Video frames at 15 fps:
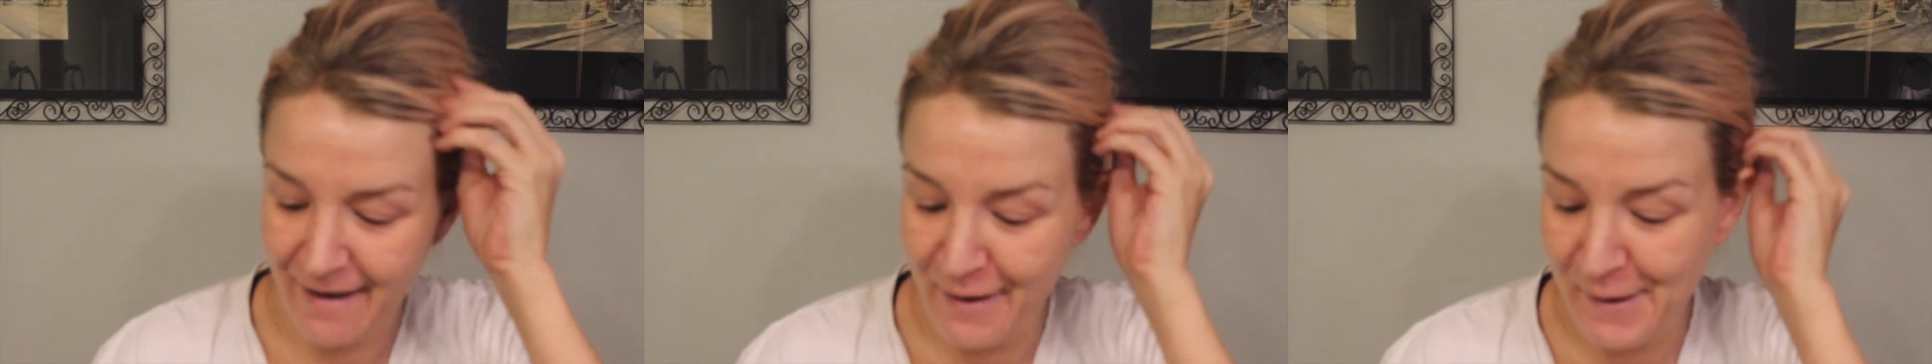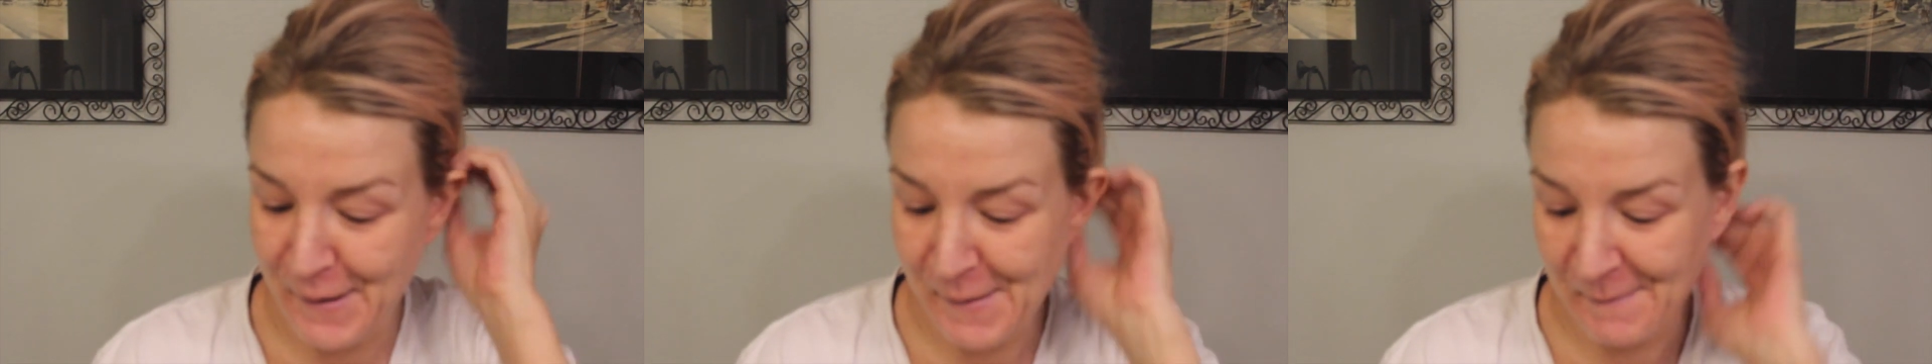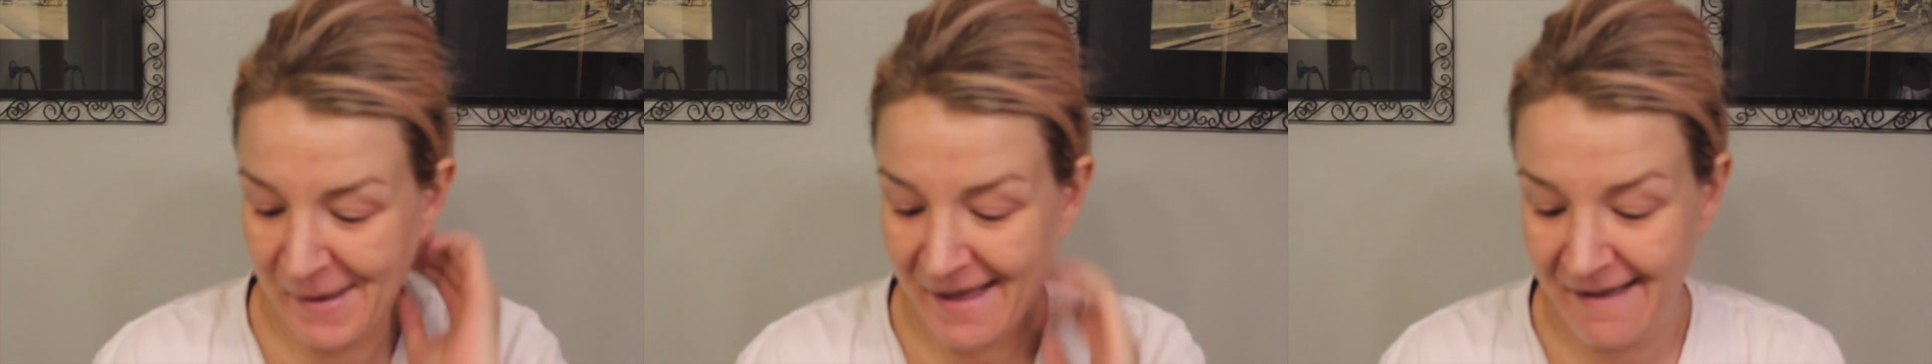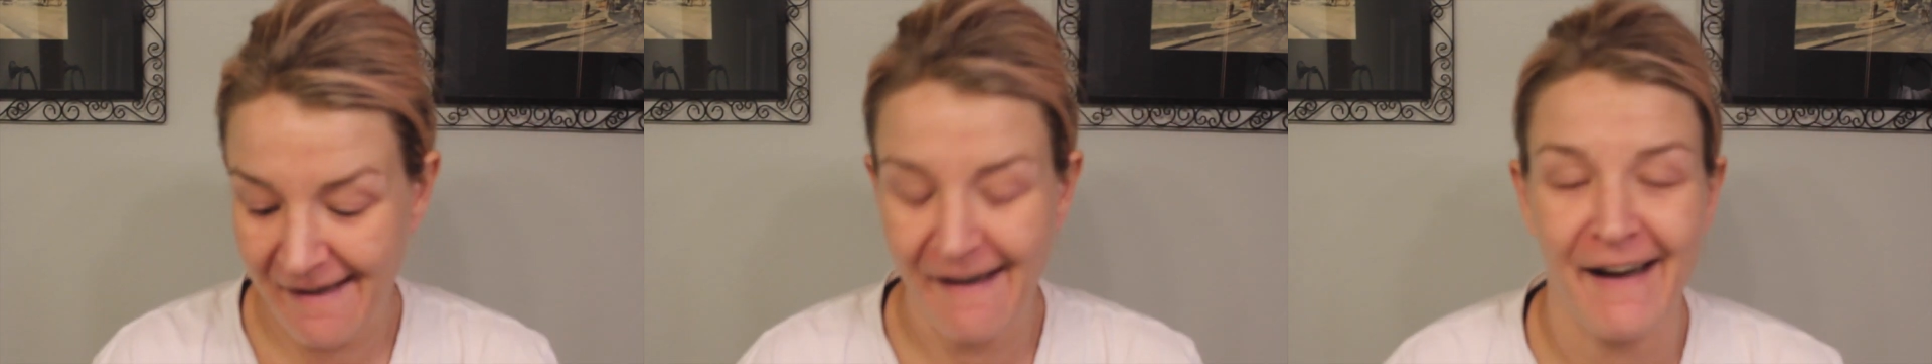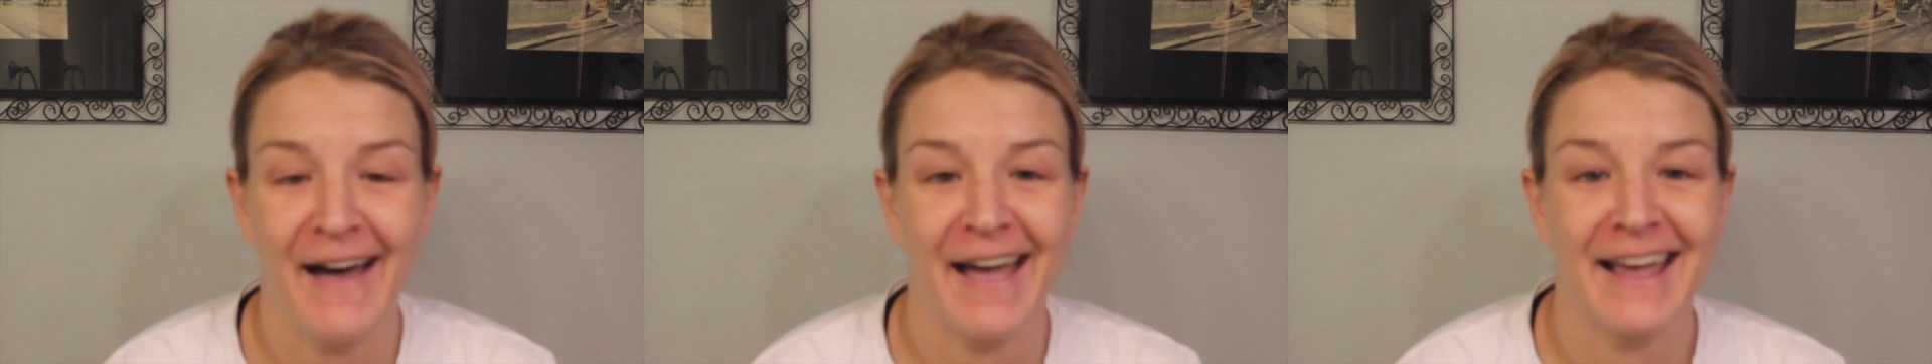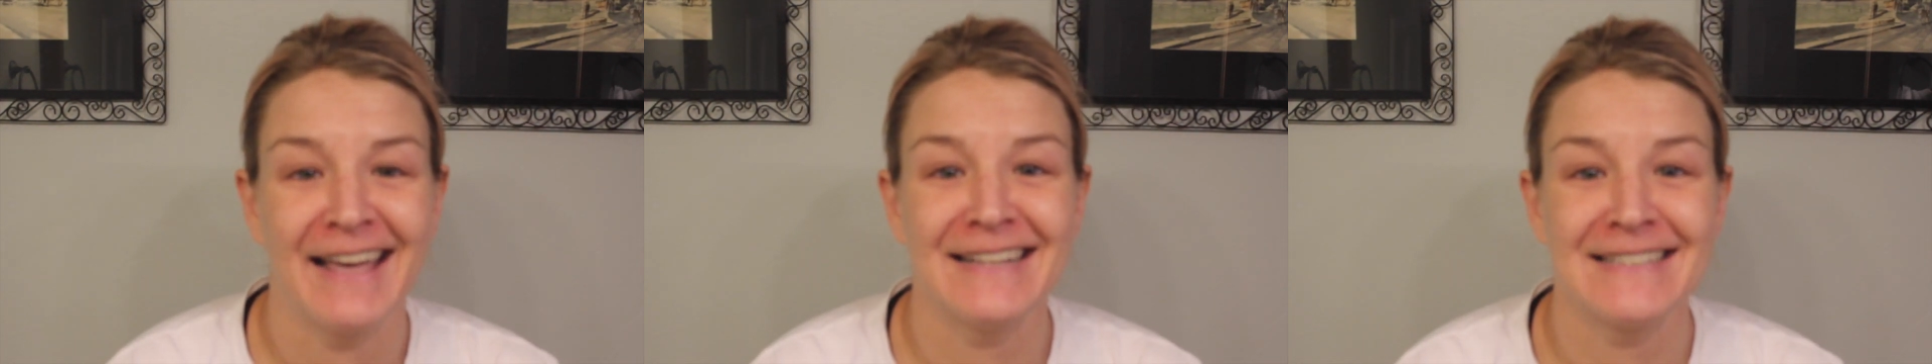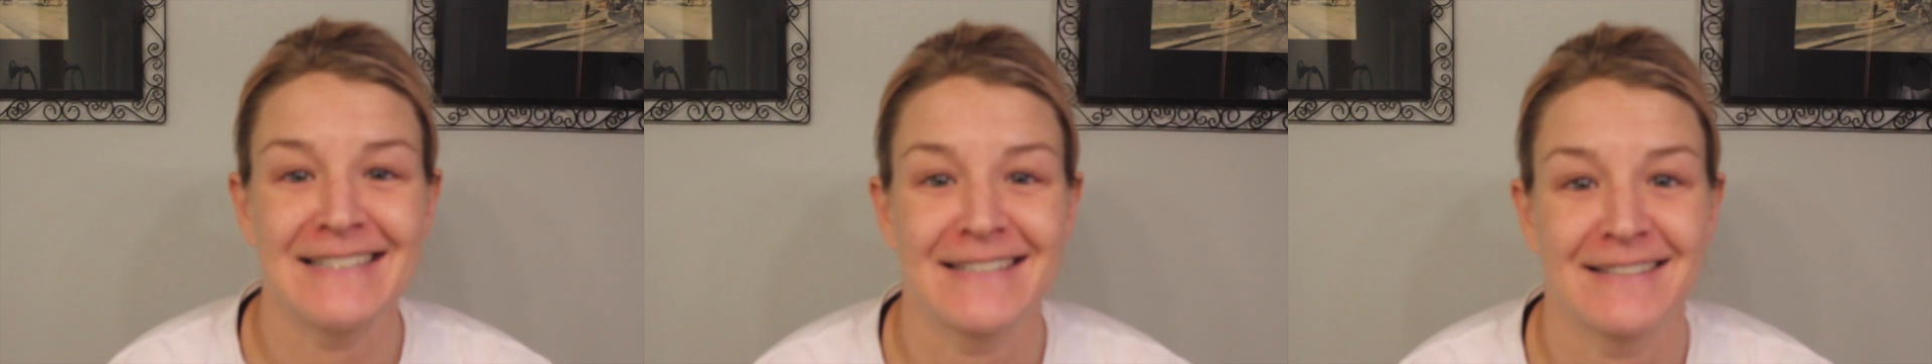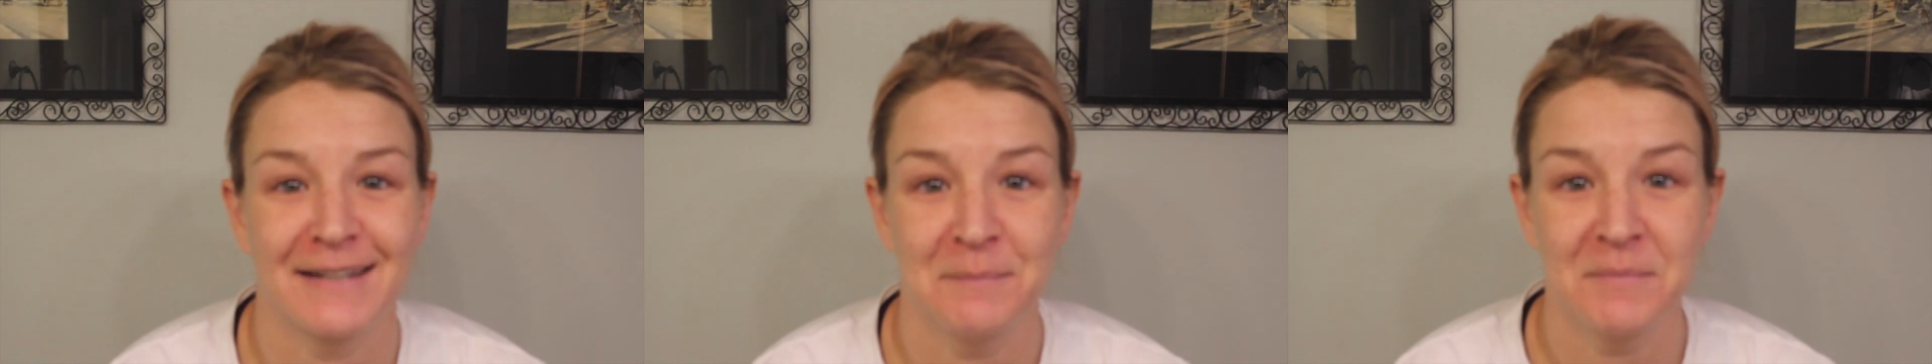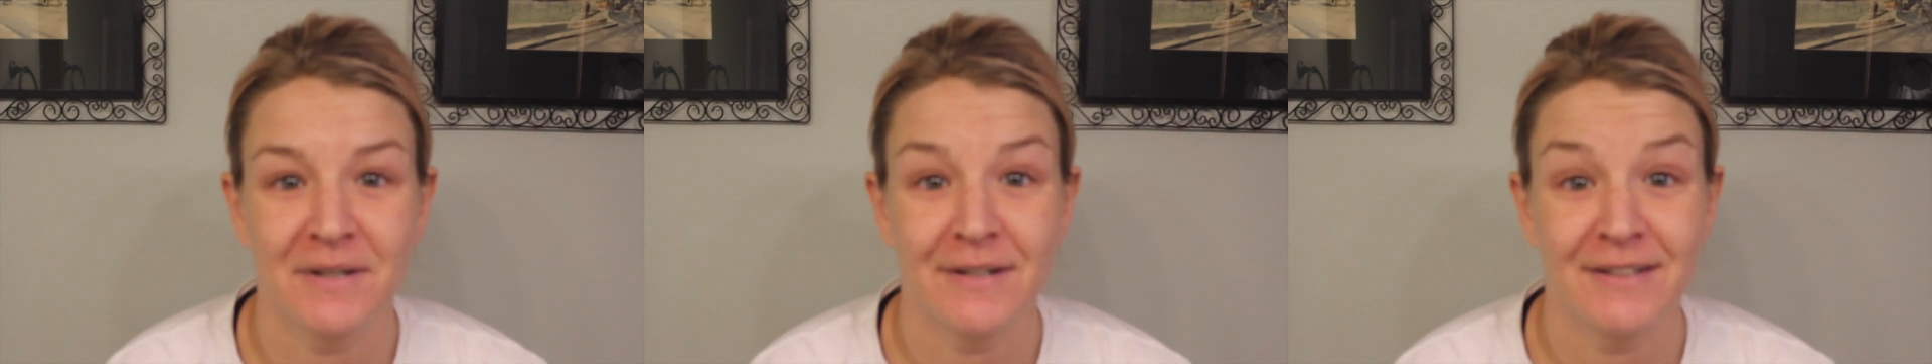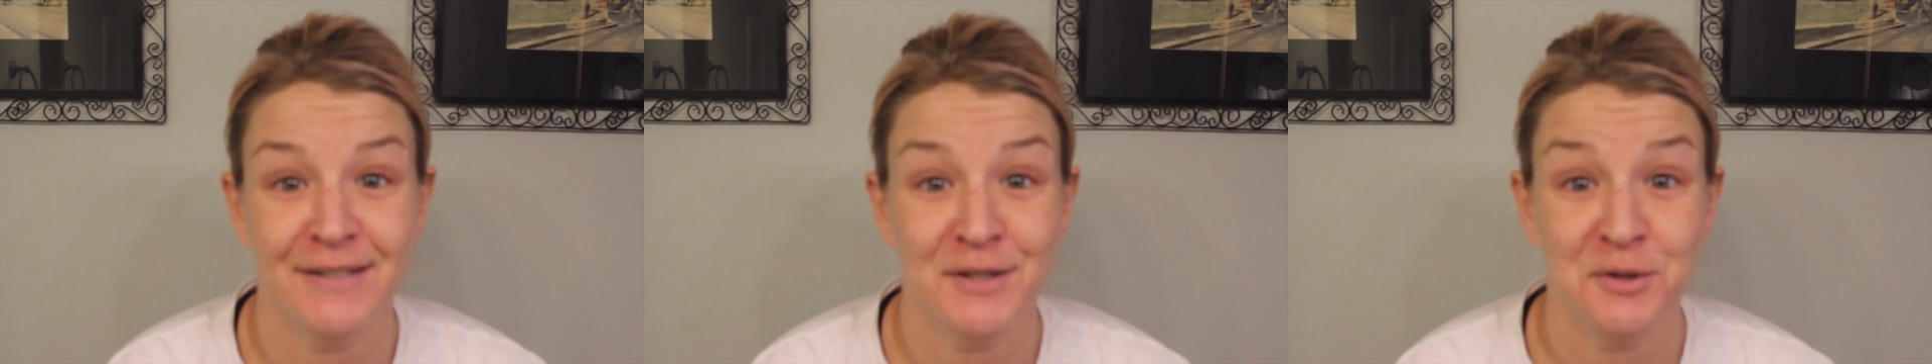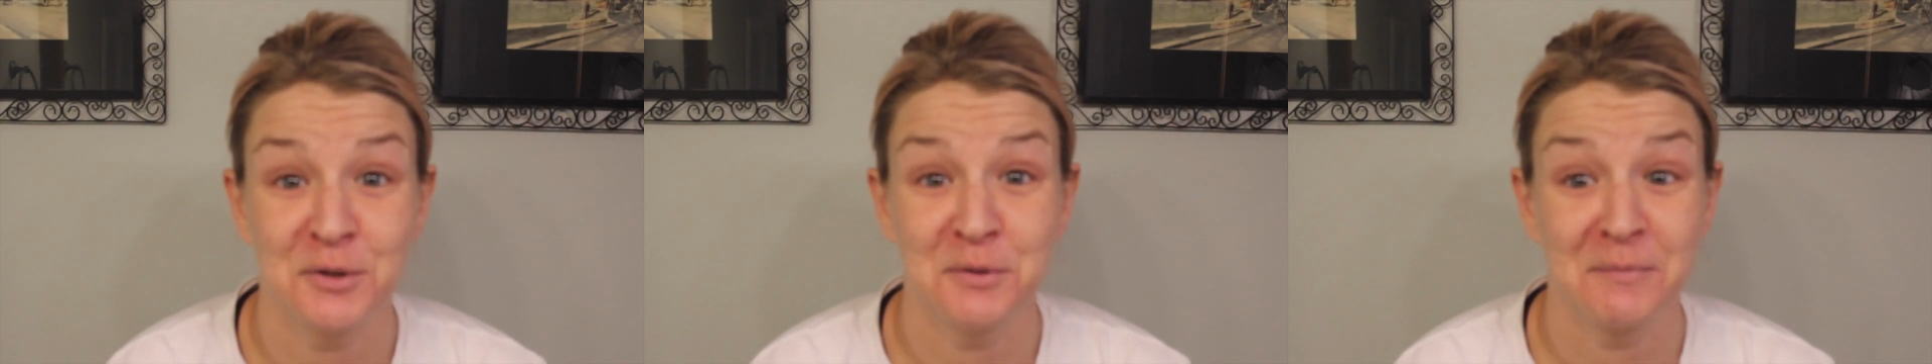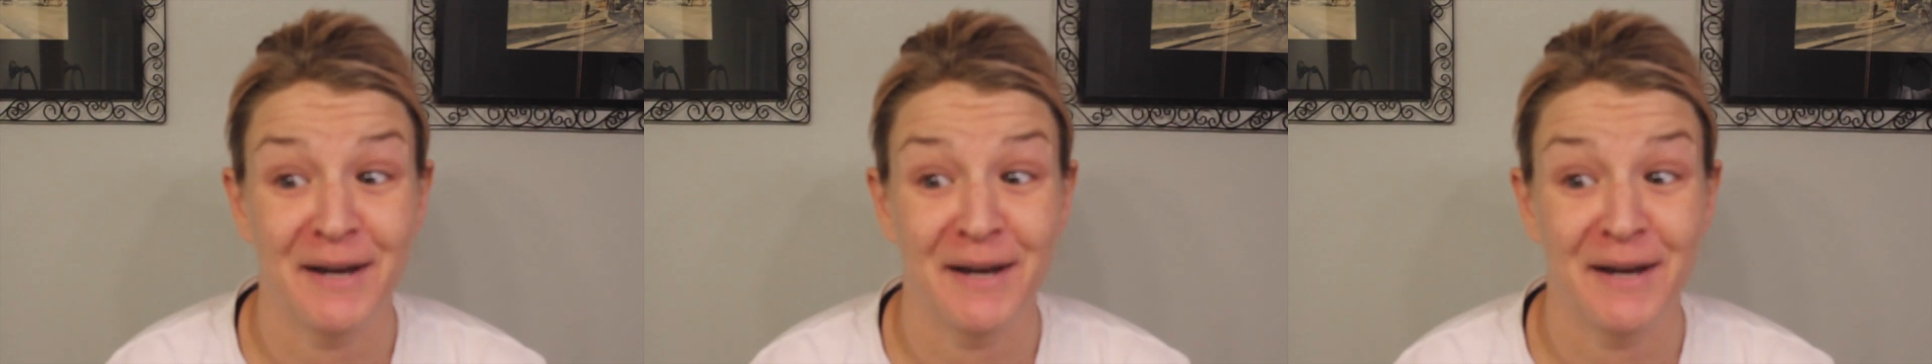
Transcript: I guess I'm gonna do